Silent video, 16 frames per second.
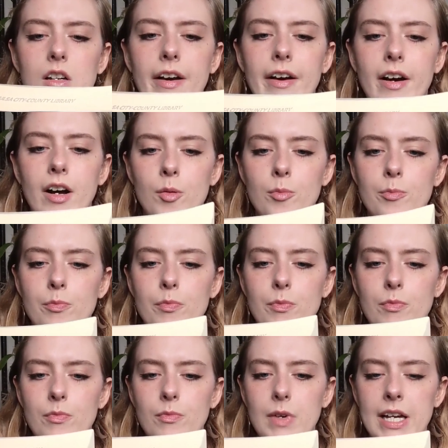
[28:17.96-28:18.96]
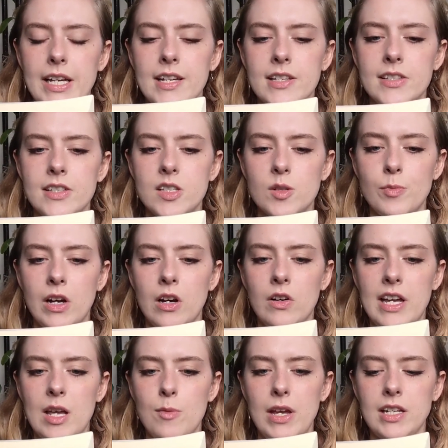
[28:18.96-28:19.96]
I guess it's
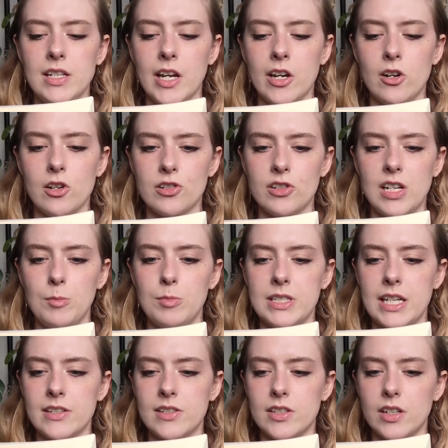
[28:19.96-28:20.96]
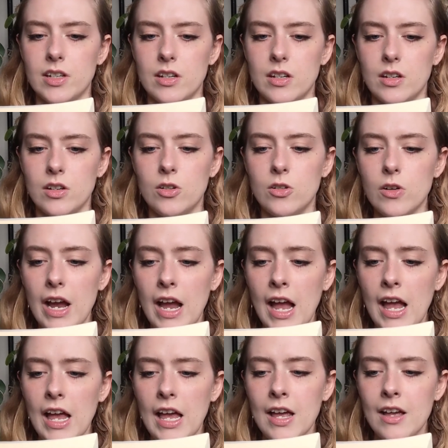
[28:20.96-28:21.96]
about a main character named Tessa
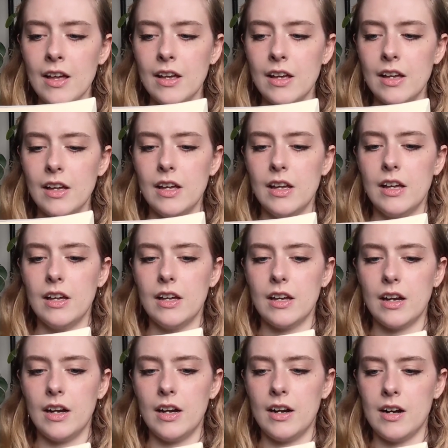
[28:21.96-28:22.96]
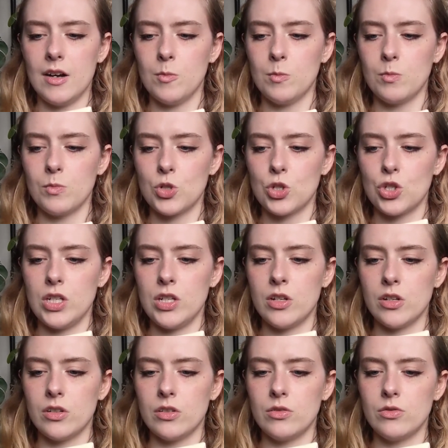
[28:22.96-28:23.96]
Gray. She
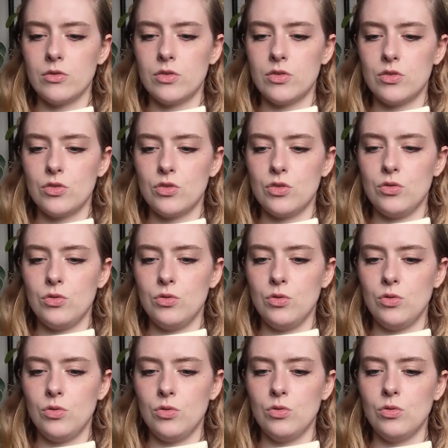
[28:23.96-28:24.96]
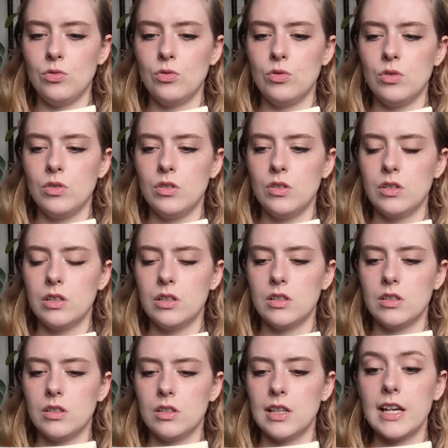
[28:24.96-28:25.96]
goes to
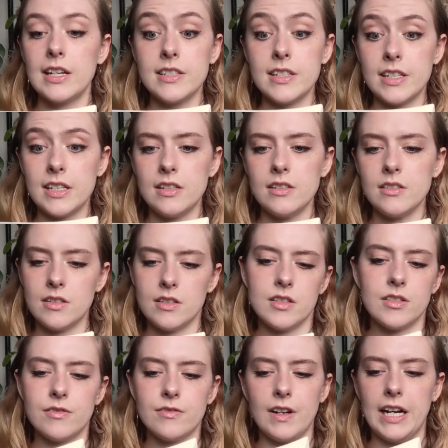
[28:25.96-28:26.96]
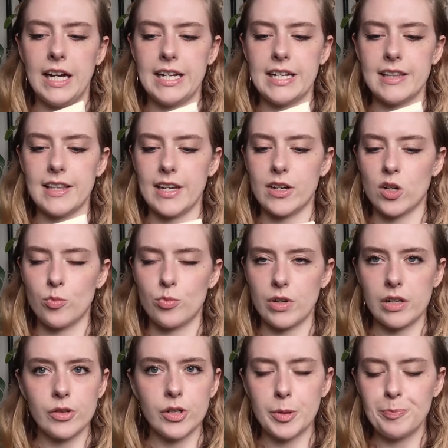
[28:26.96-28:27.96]
London to find like her
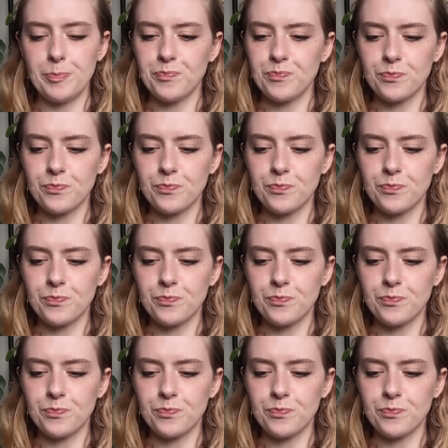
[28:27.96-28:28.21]
brother,